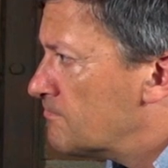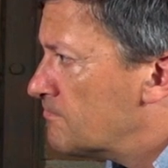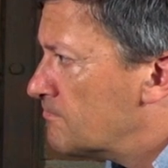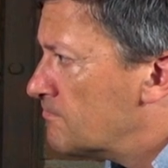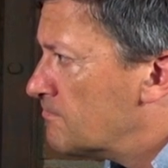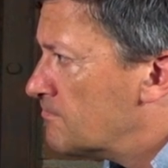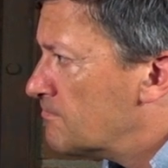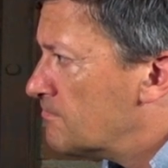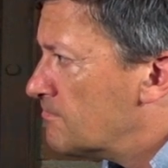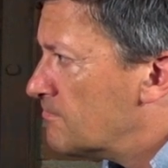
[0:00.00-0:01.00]

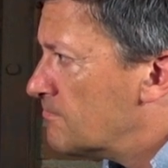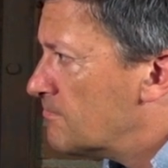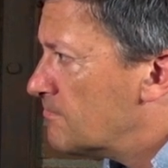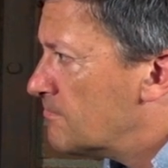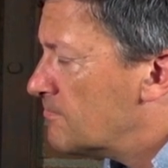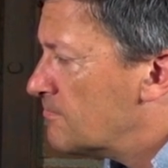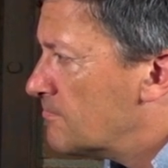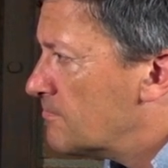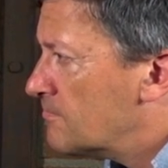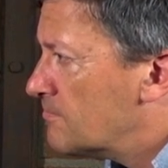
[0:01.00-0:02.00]

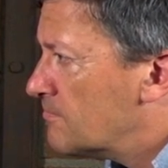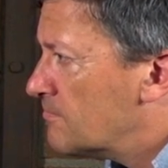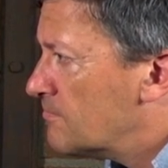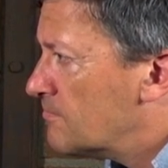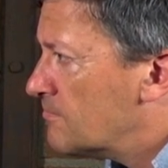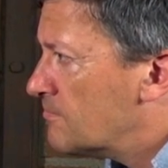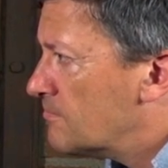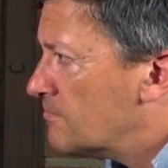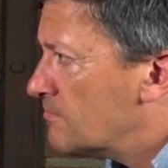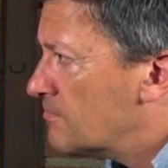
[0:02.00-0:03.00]

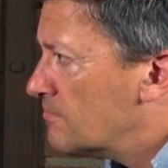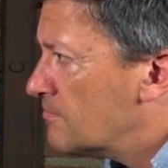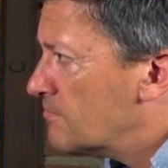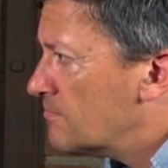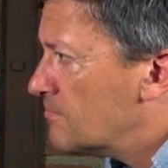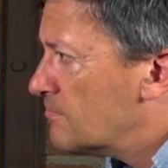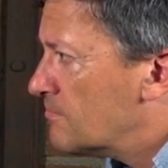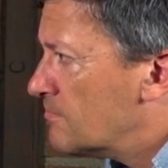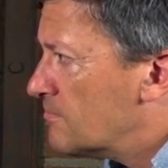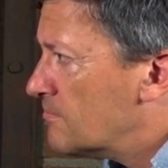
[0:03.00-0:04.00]

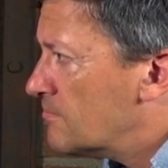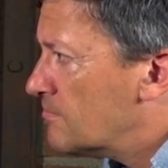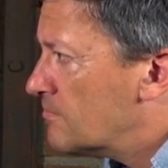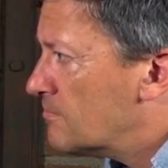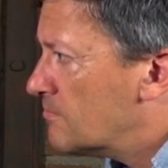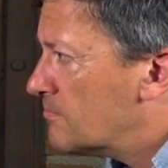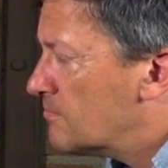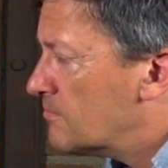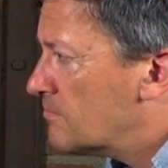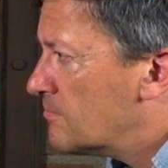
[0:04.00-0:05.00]

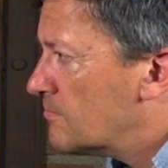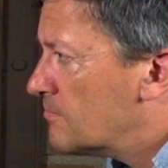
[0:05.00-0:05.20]
No words are spoken by the person on screen.